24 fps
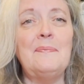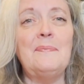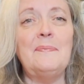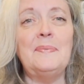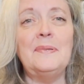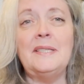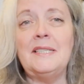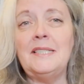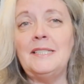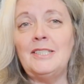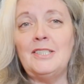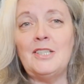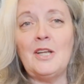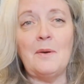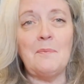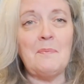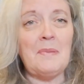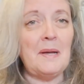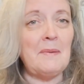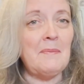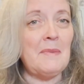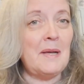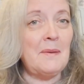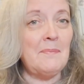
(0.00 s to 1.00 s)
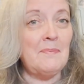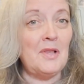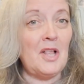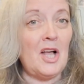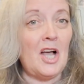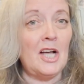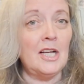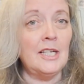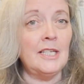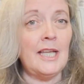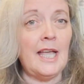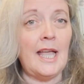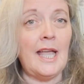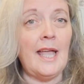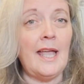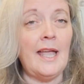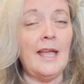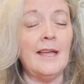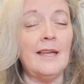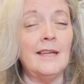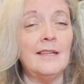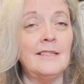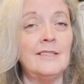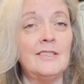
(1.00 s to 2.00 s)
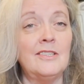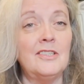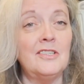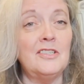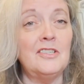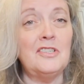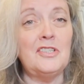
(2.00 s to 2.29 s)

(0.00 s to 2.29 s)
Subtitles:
please stop by my blog and